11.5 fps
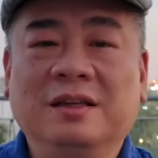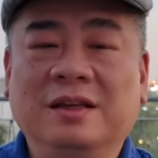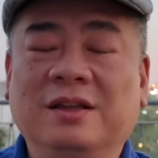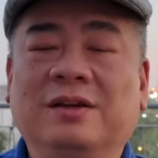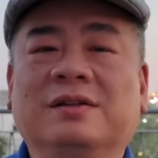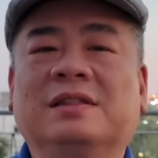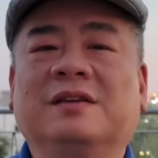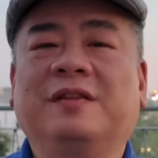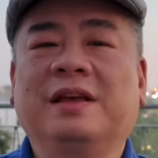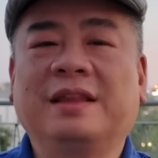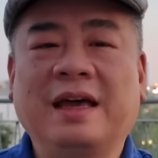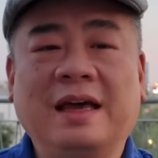You know, and stuff
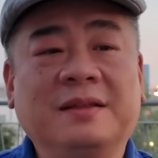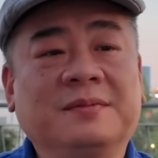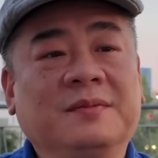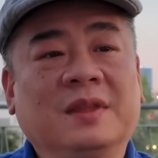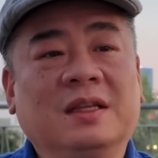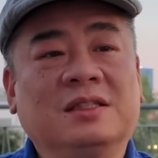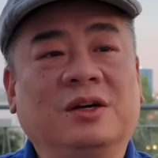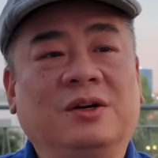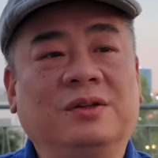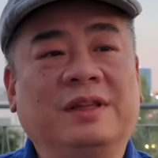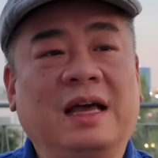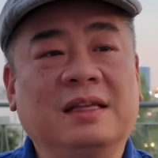like that.
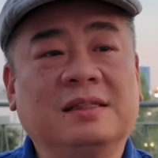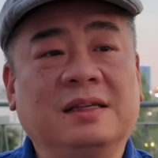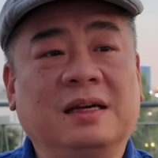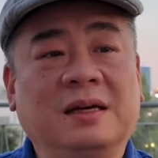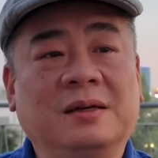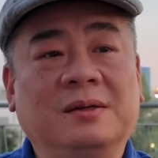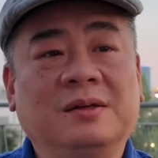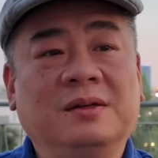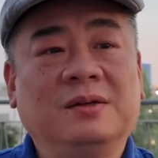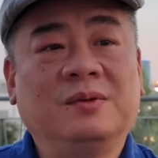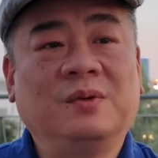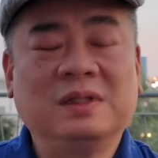So that's
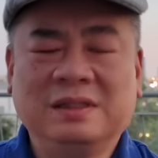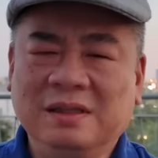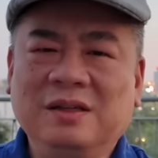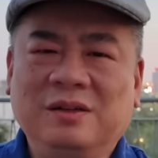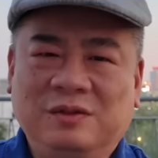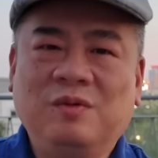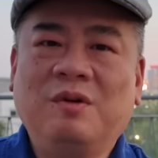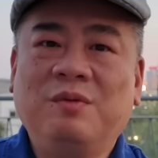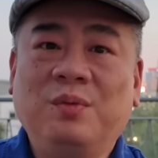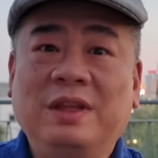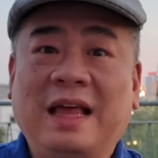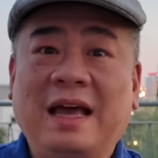you know, it's very
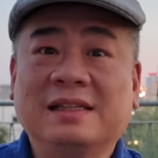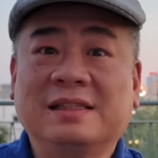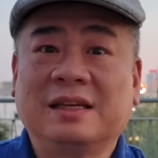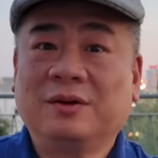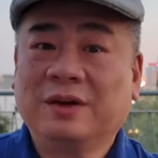relaxing.